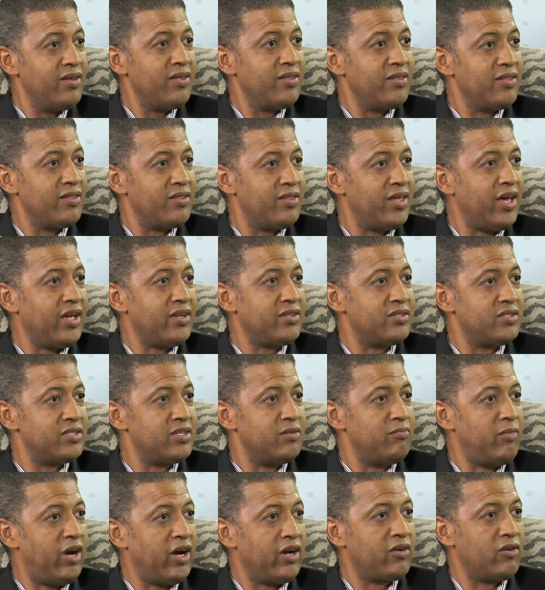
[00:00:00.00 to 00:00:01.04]
that
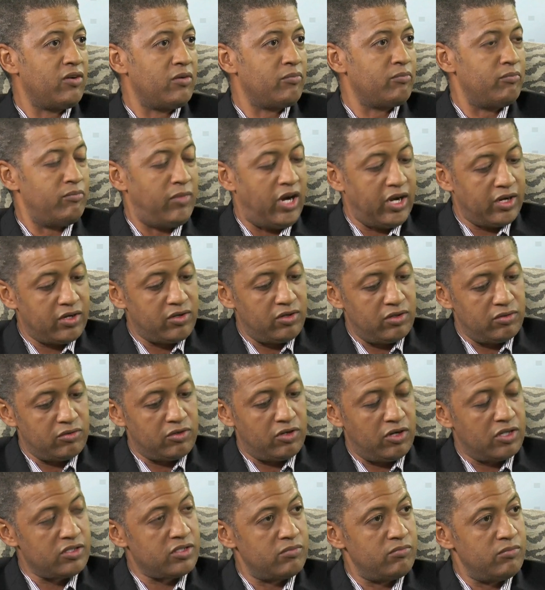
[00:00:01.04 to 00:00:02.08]

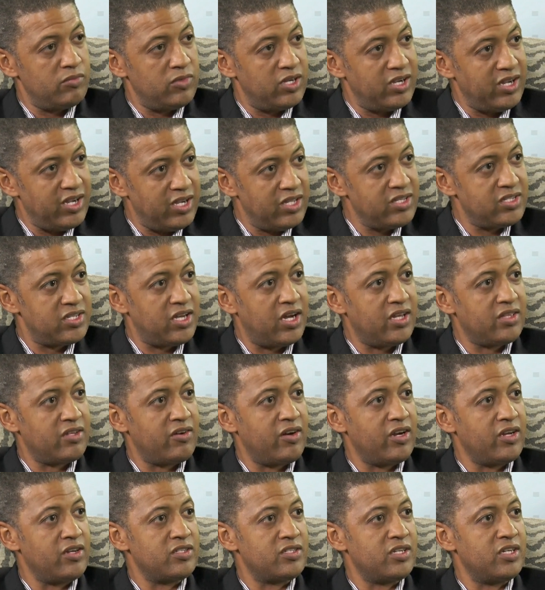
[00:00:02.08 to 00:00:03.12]
microcosm inside the
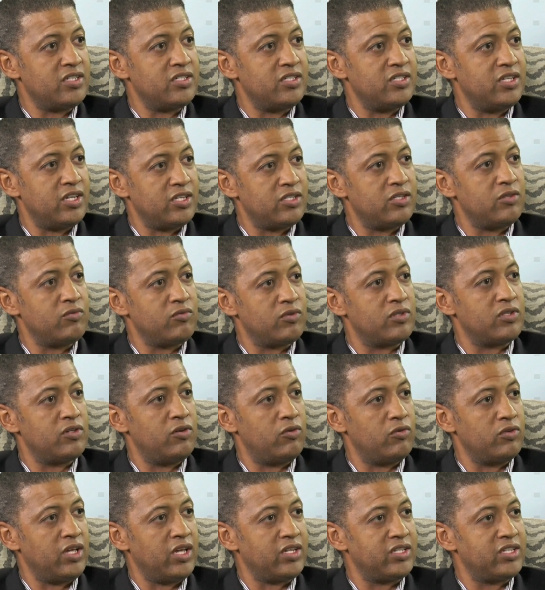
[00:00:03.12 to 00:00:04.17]
radio station that you would,
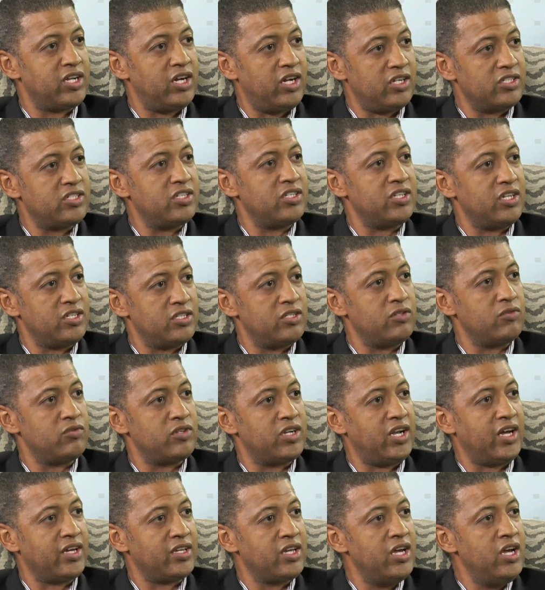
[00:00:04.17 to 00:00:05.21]
or that culture that you would
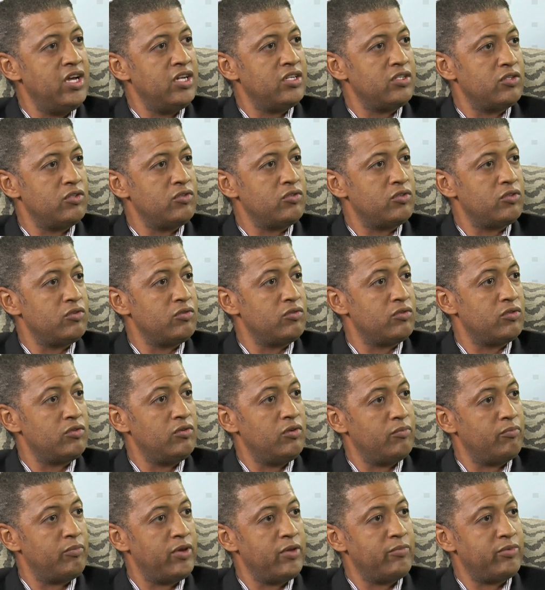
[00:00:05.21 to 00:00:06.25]
like to
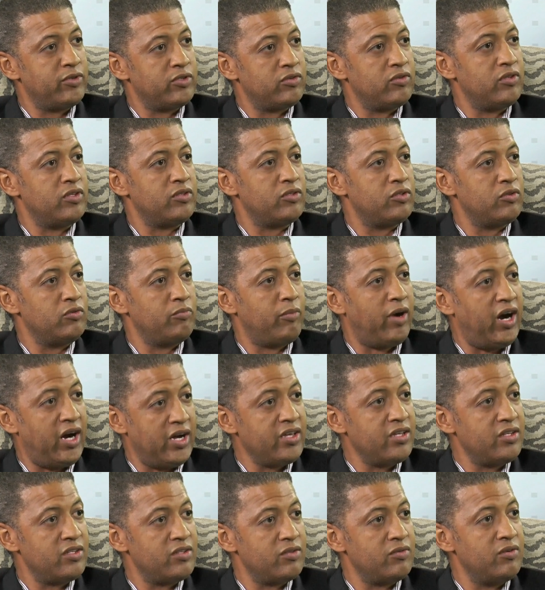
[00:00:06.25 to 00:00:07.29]
people to buy
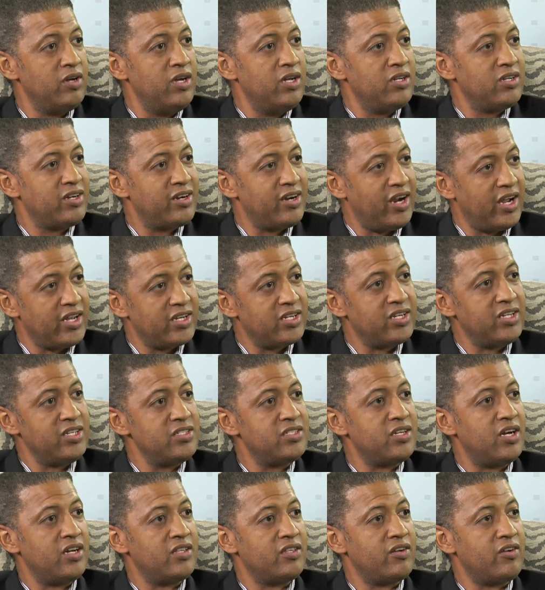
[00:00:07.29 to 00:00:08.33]
into, create it
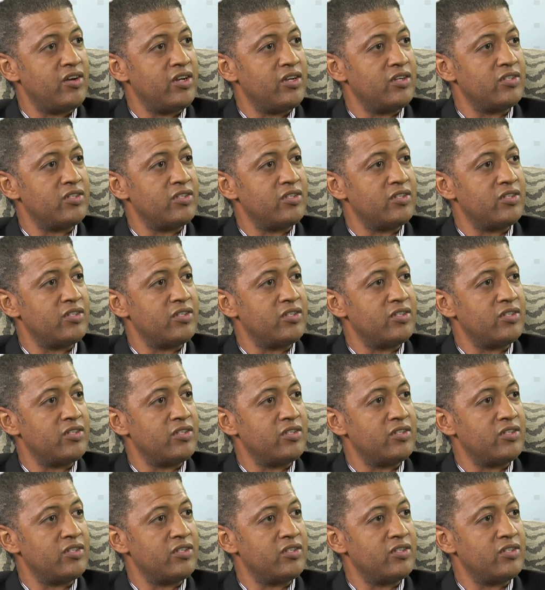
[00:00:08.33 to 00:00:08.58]
inside the radio